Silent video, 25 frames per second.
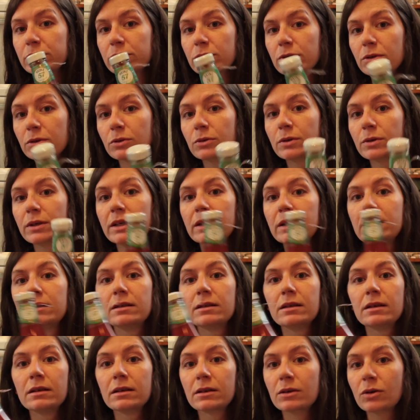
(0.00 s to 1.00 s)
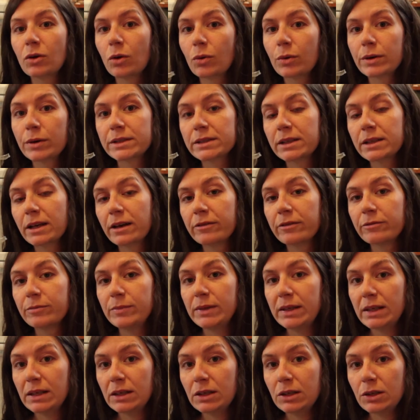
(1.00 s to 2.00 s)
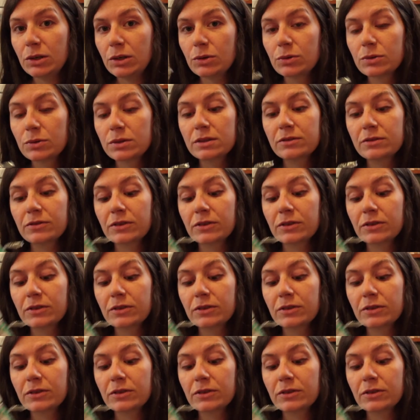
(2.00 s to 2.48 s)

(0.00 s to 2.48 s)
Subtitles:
through in the course of being used.